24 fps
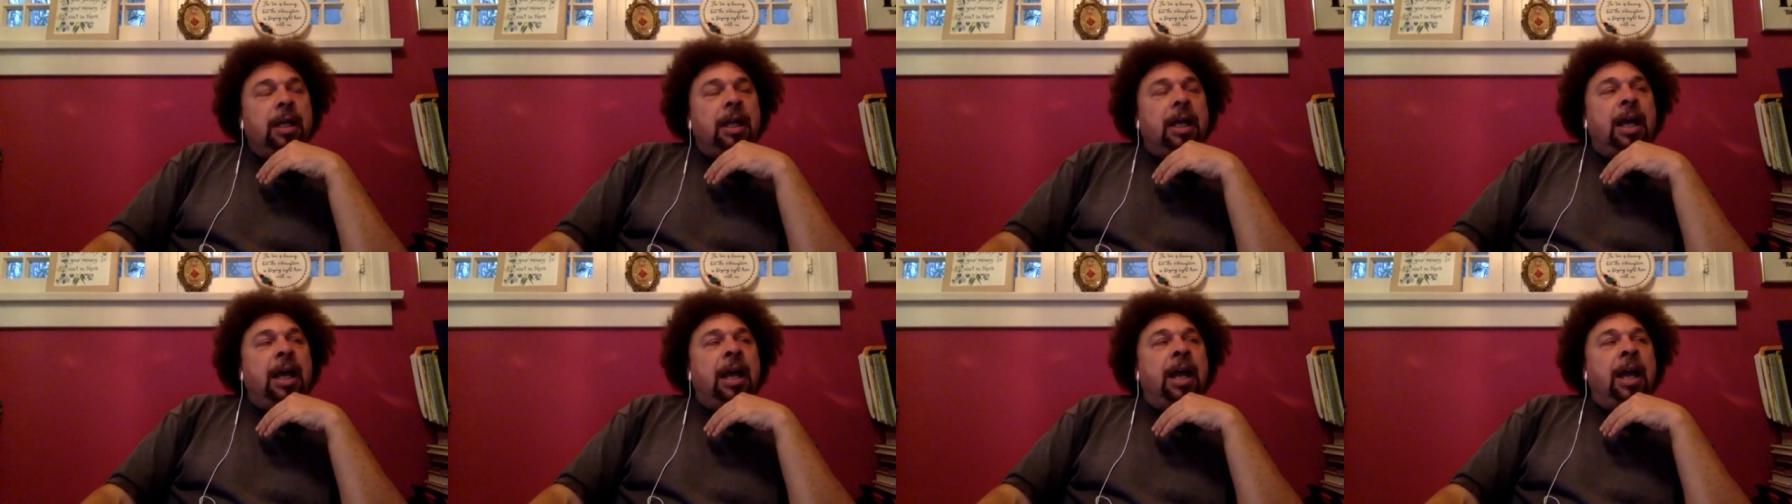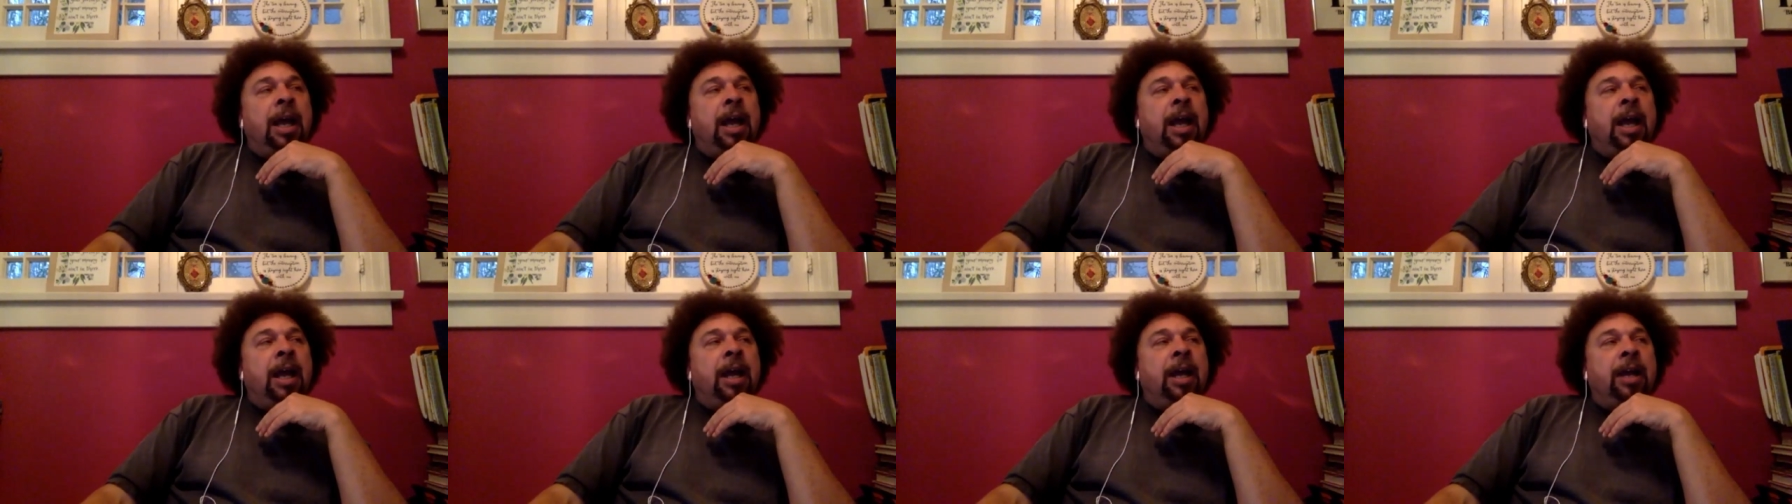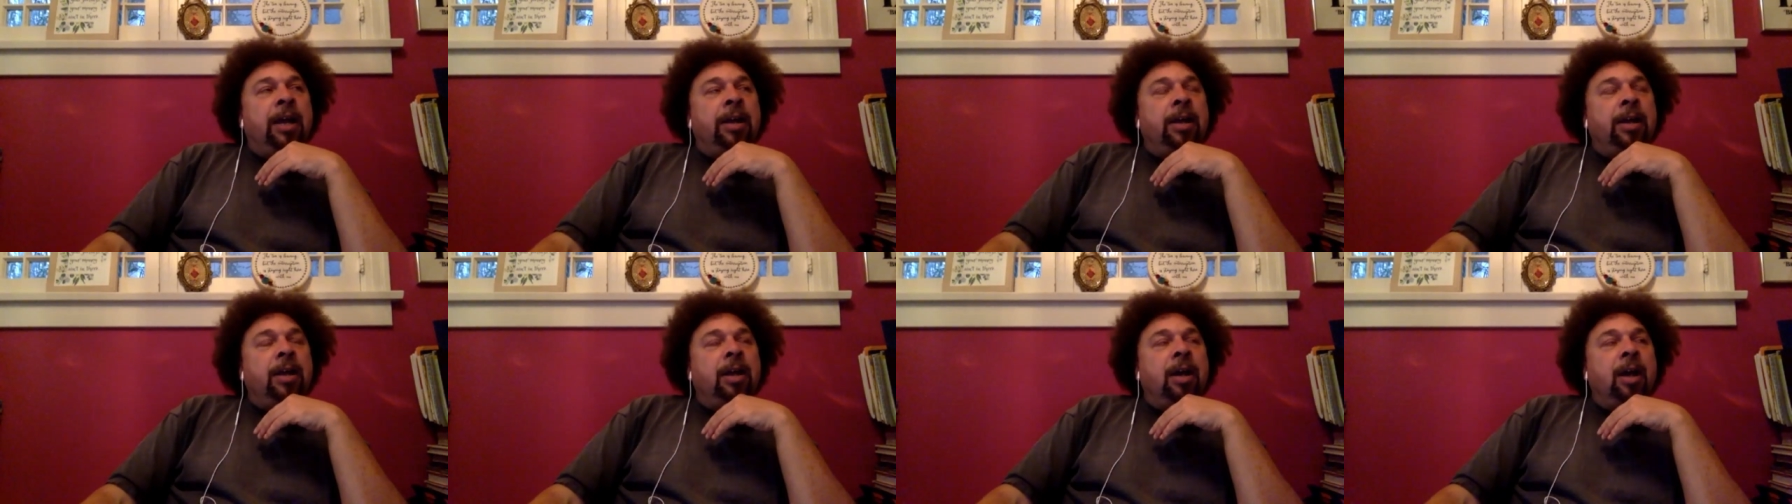
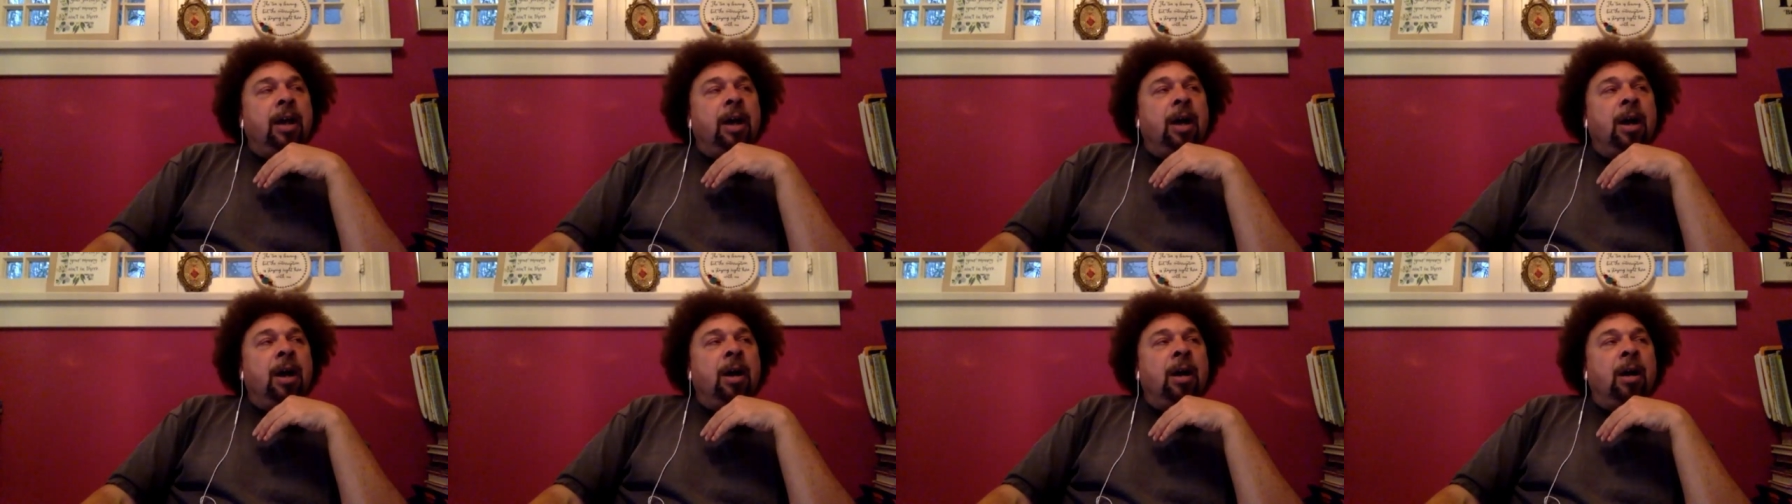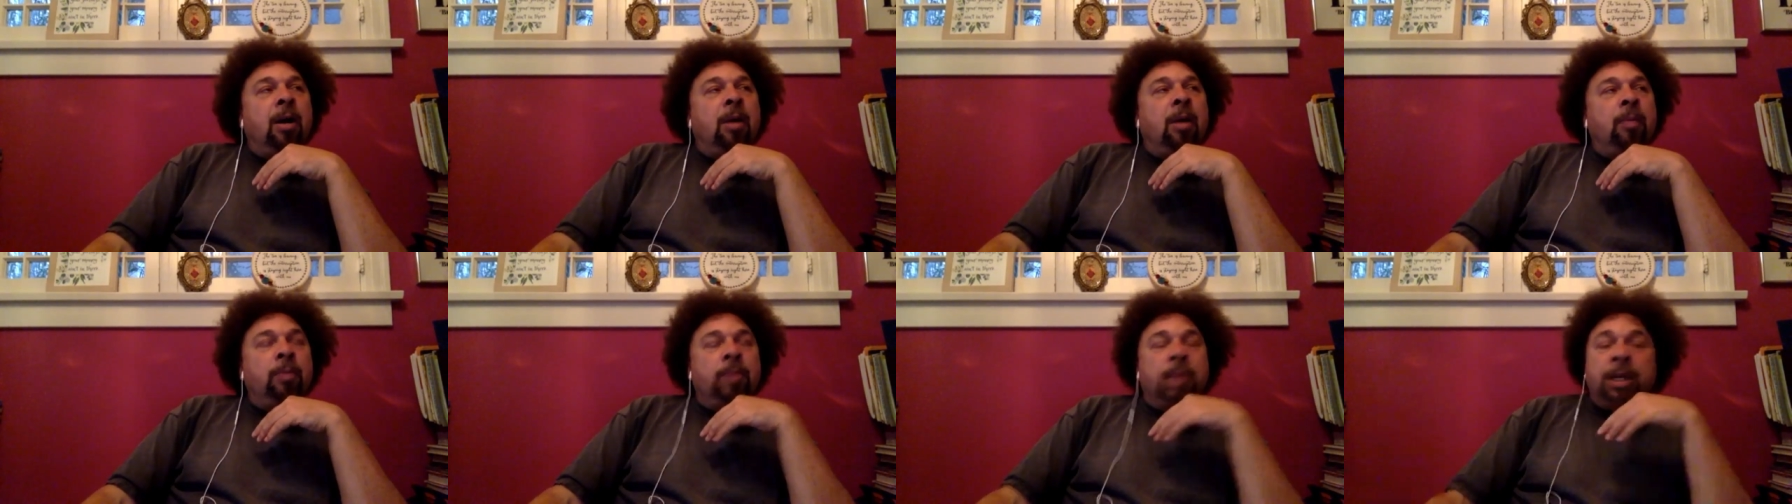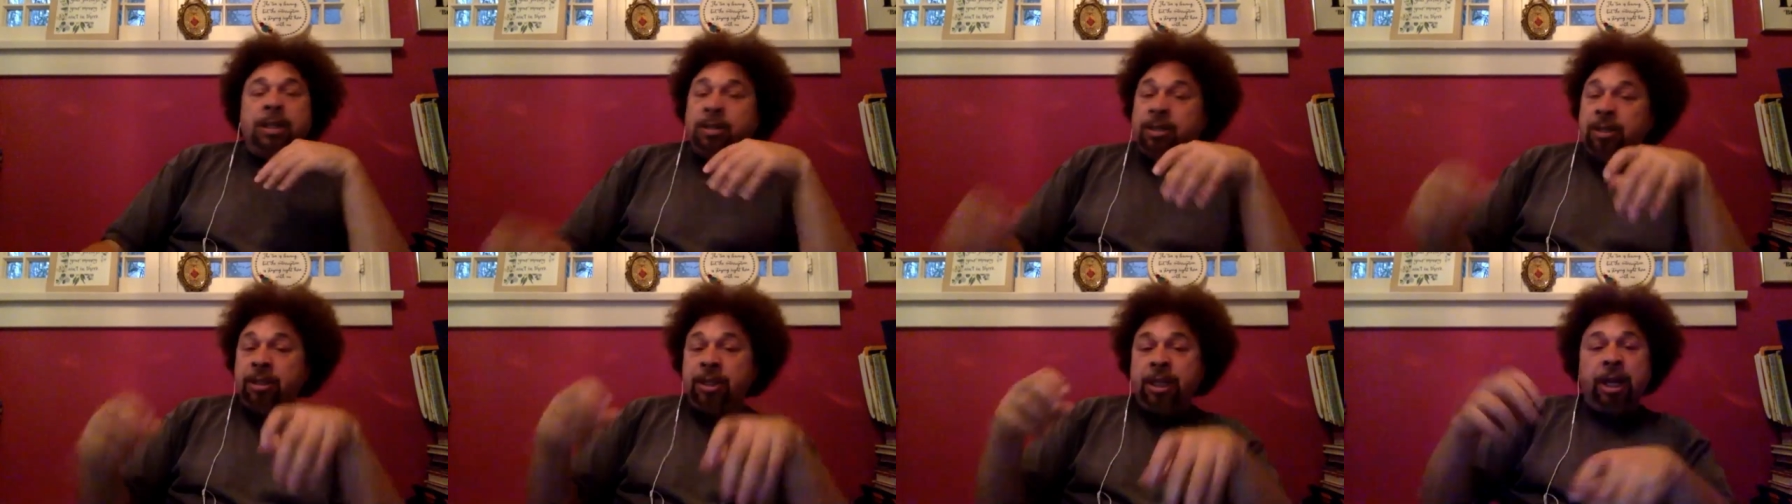And
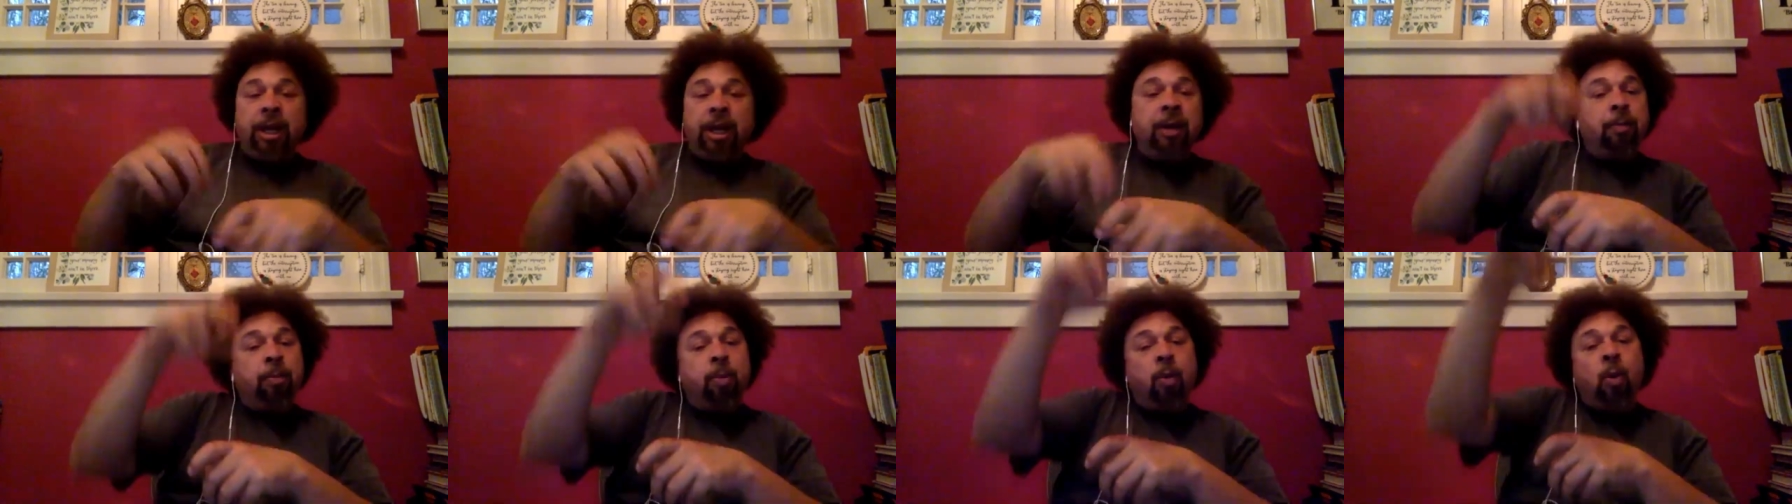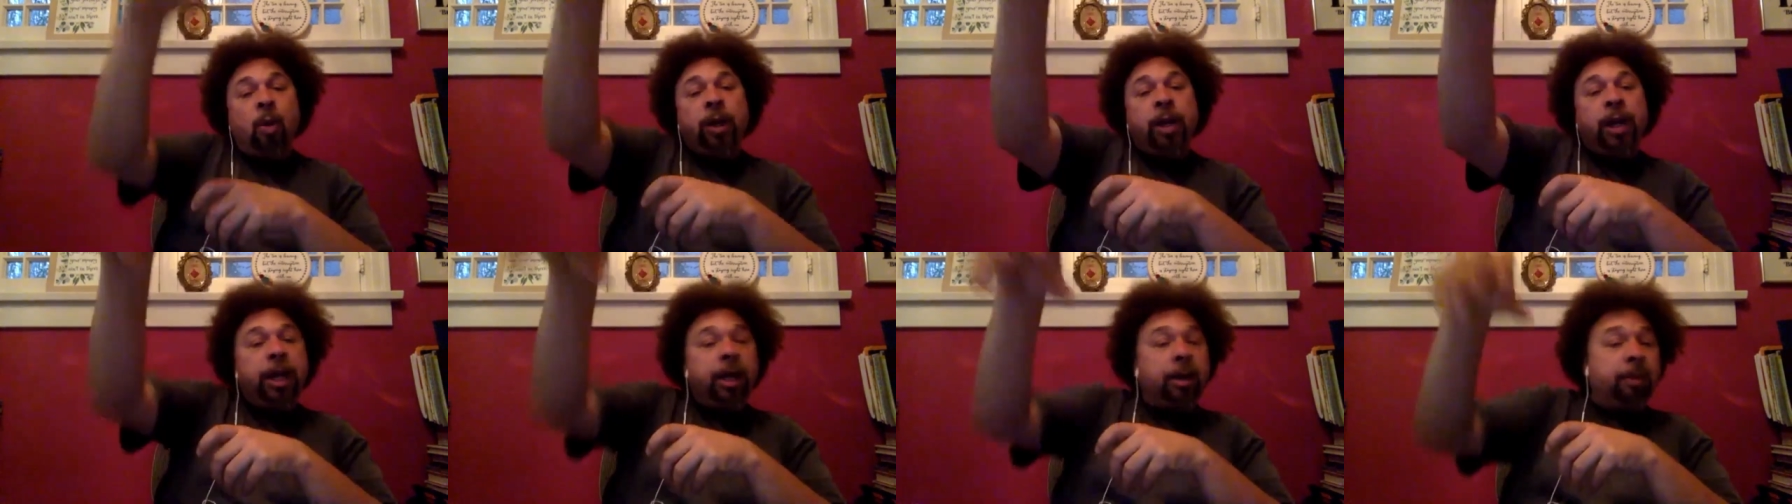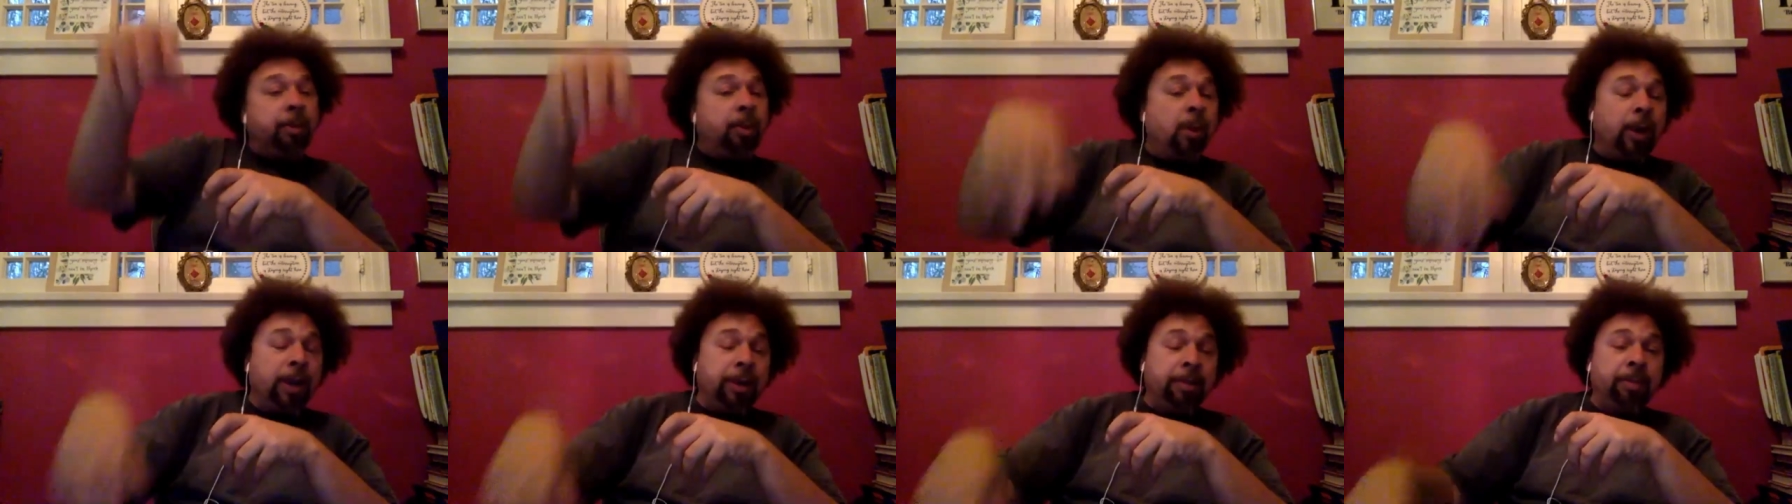this is getting point A to
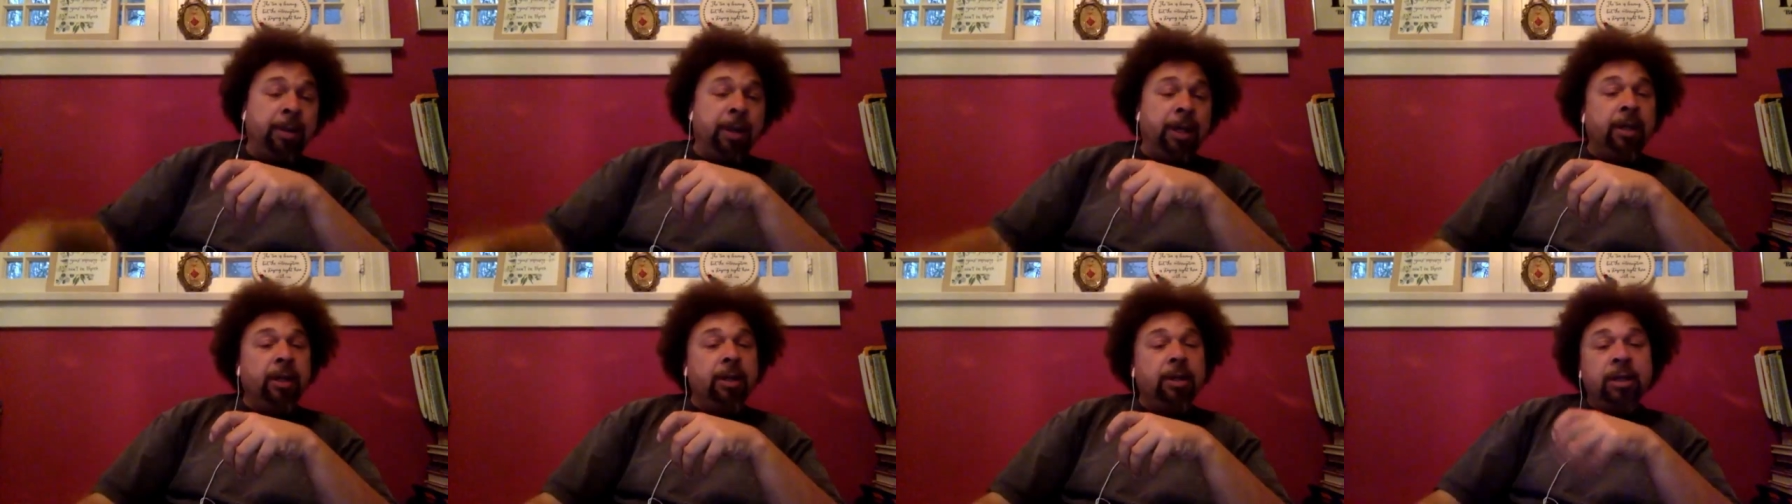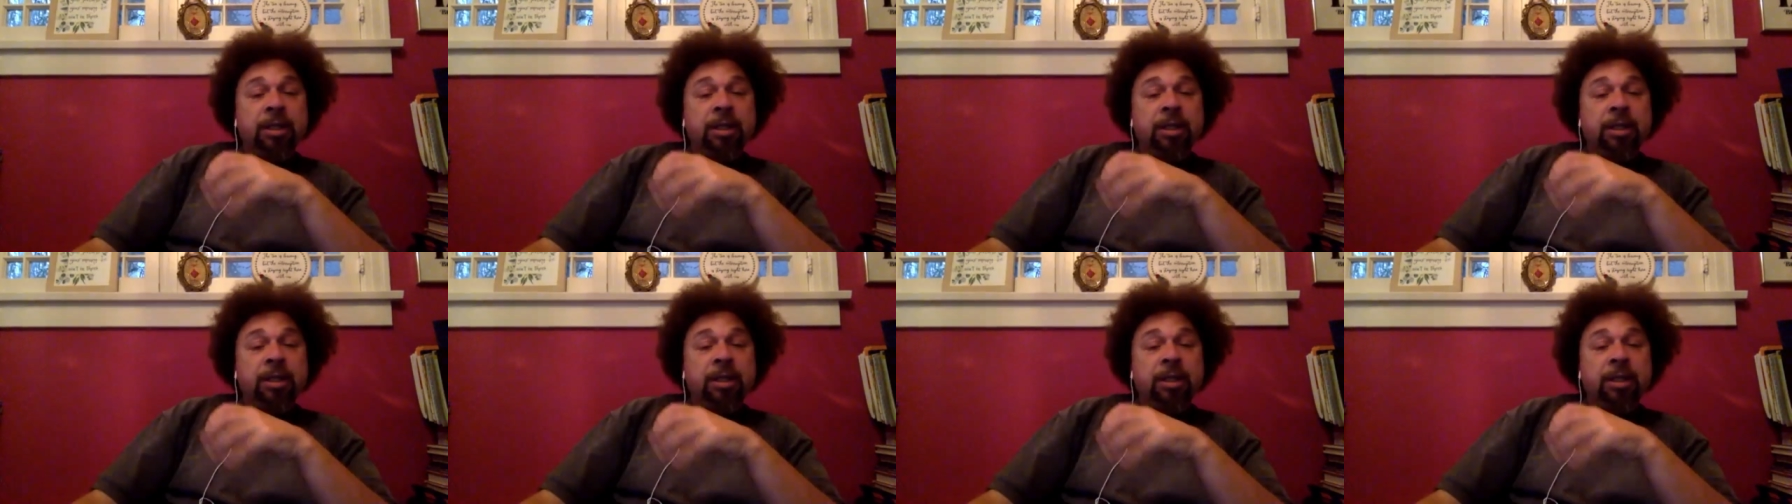point B,